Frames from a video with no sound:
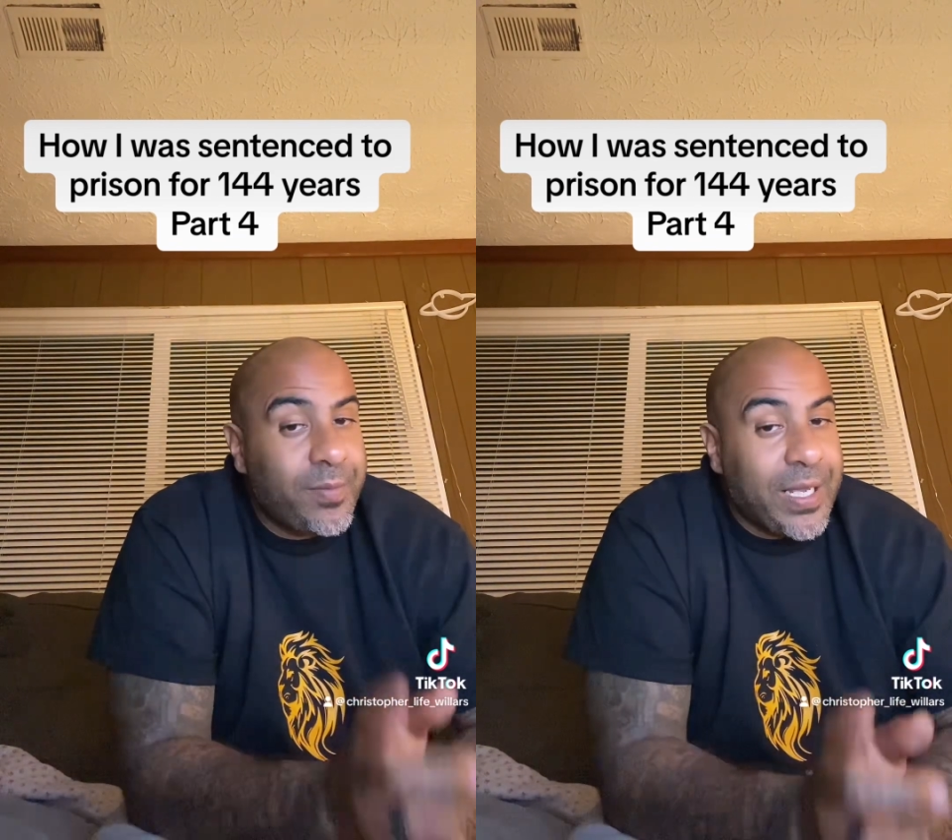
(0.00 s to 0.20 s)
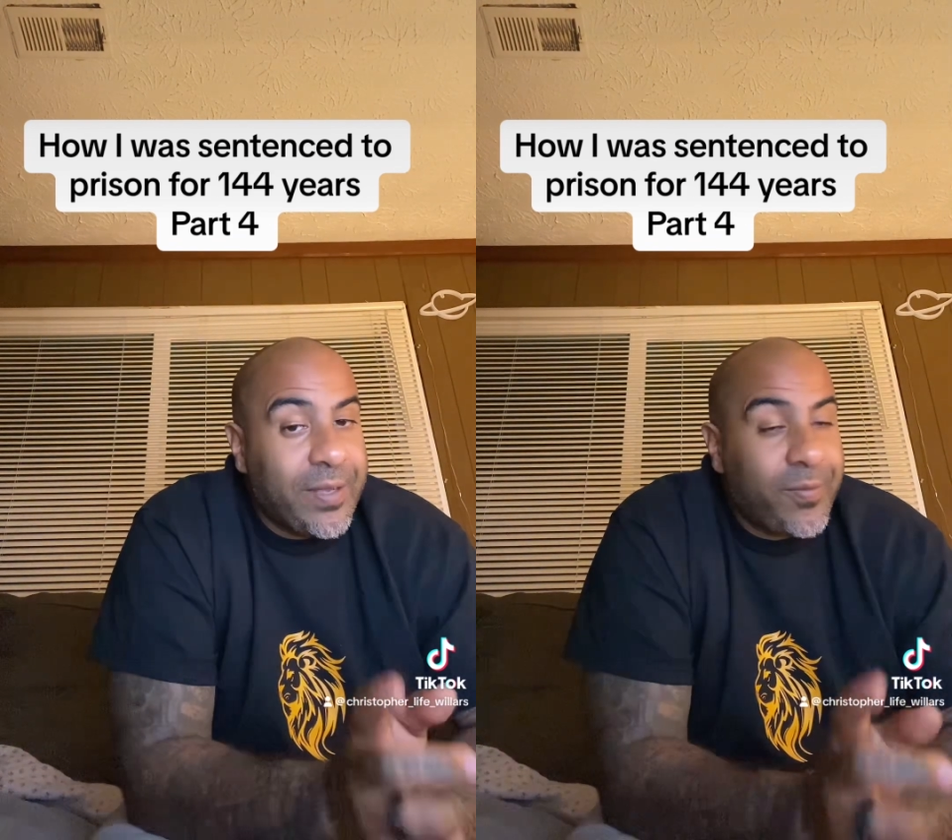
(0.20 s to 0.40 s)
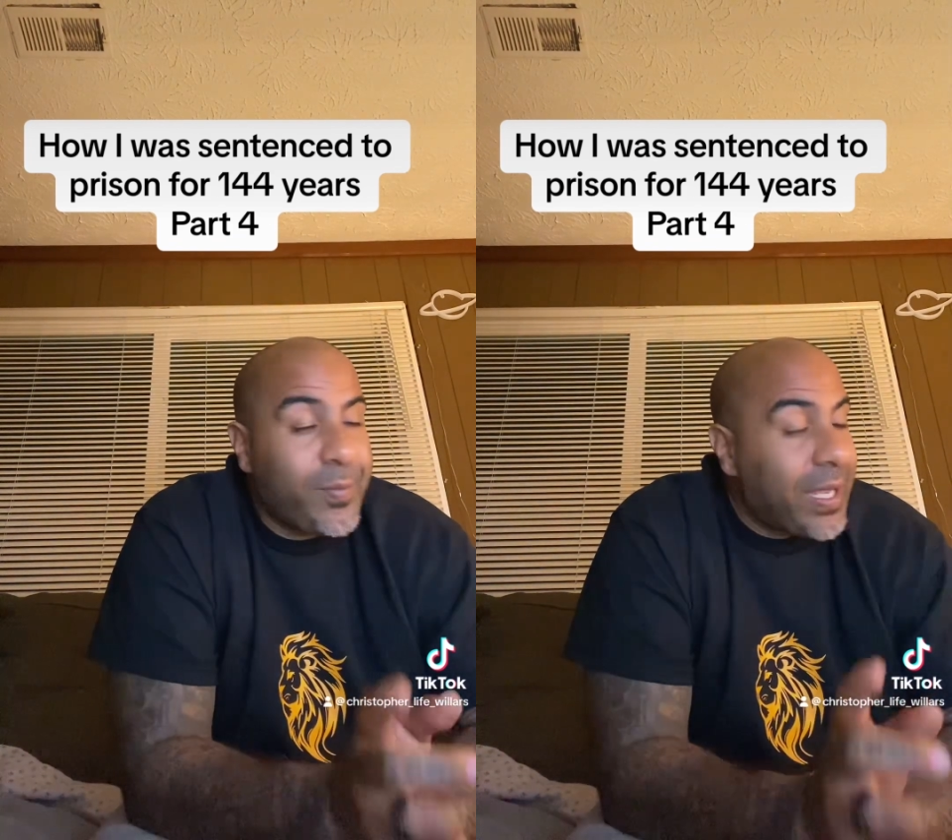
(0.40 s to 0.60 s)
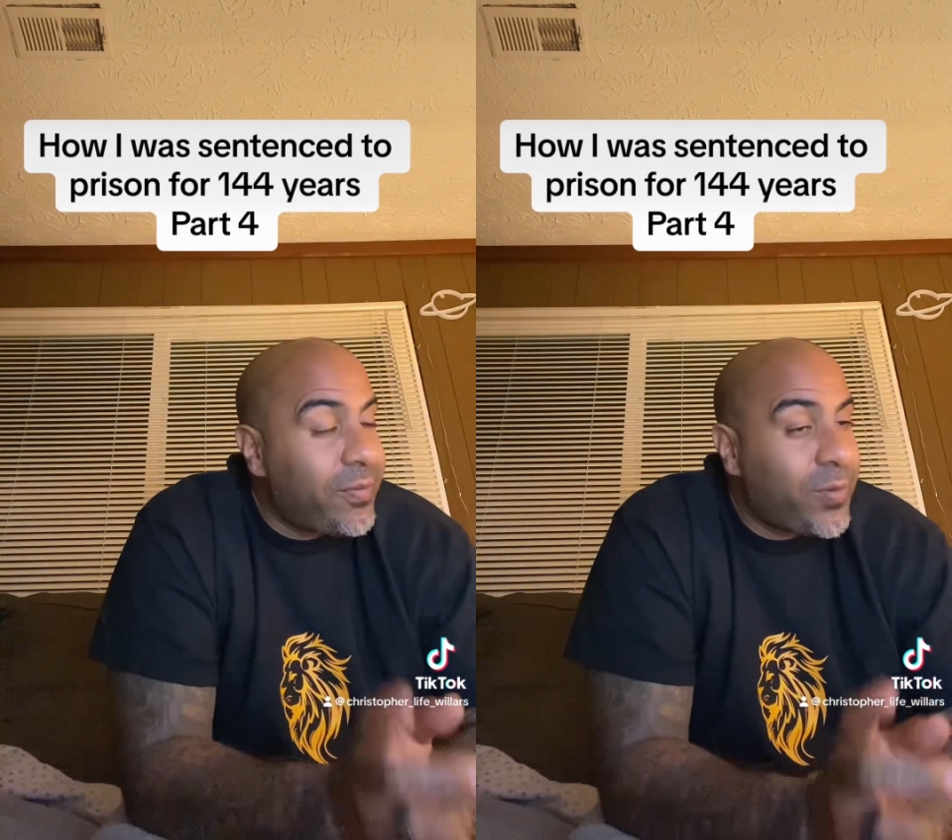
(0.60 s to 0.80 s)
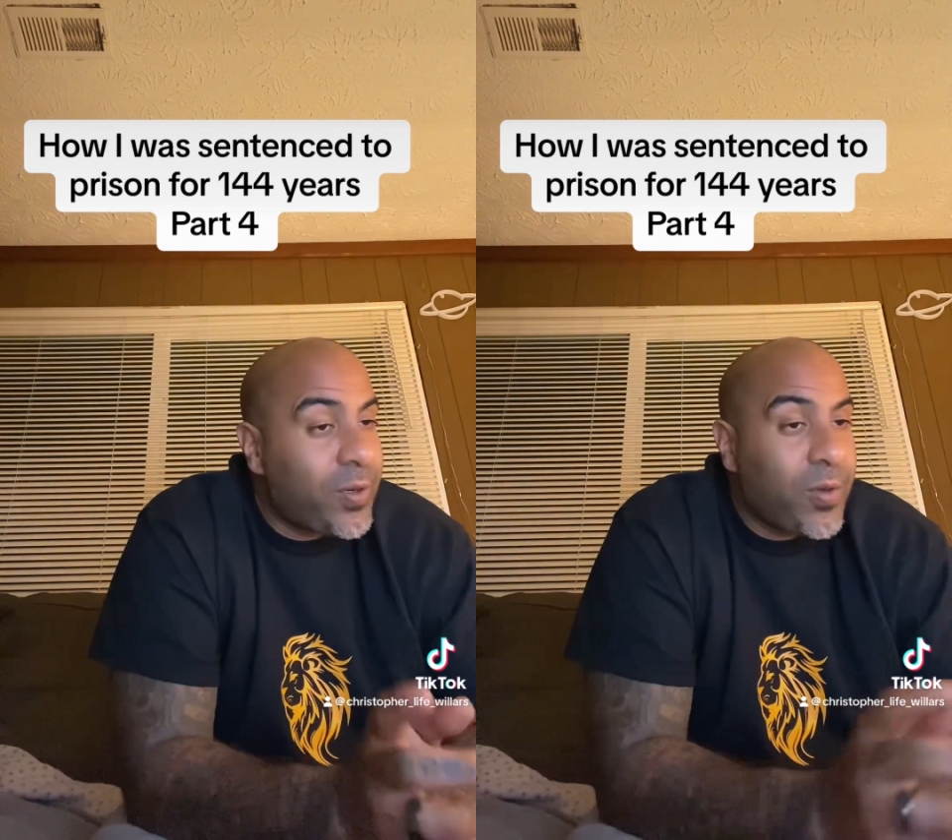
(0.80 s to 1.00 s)
pay
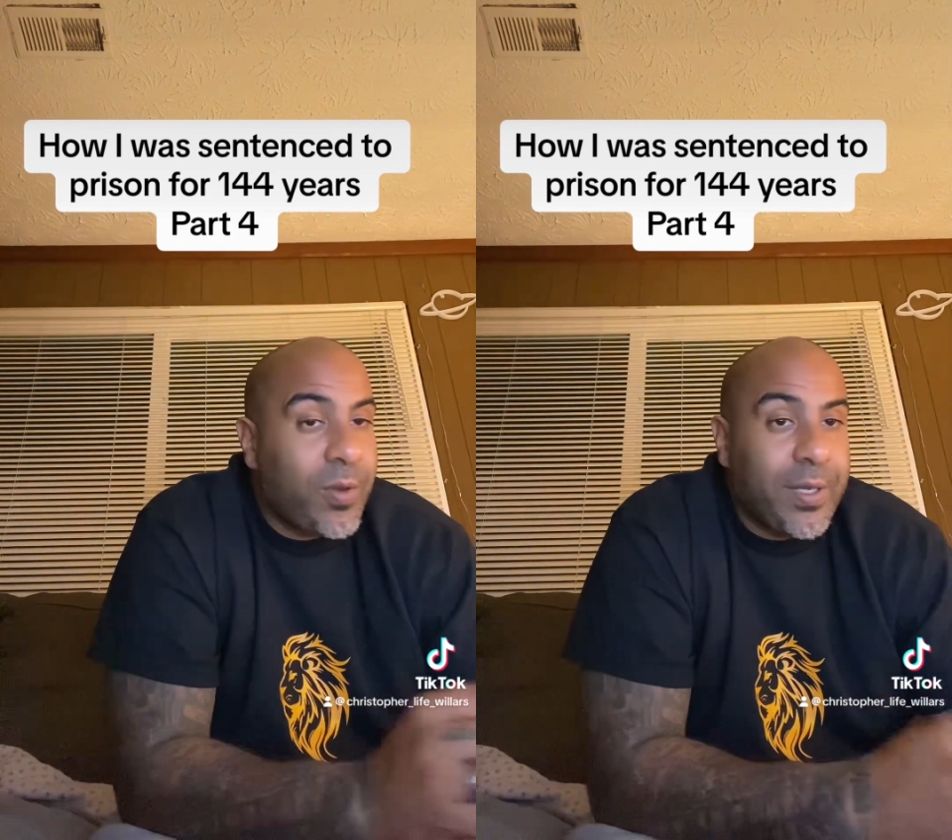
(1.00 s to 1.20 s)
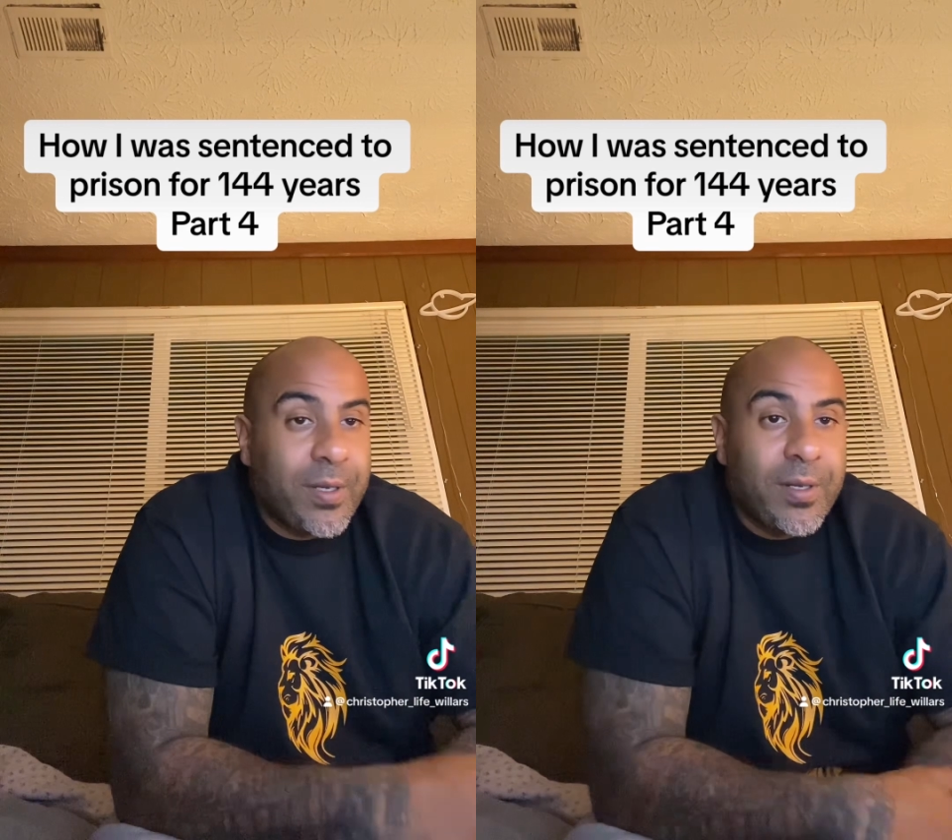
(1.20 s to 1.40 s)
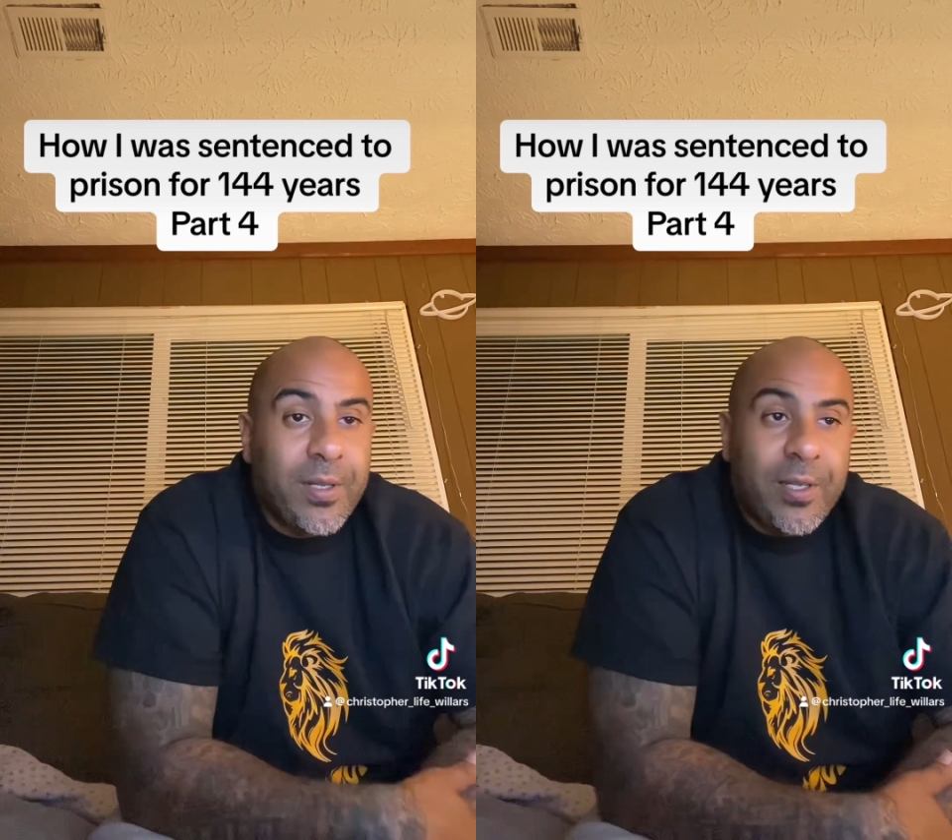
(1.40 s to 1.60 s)
for a lawyer.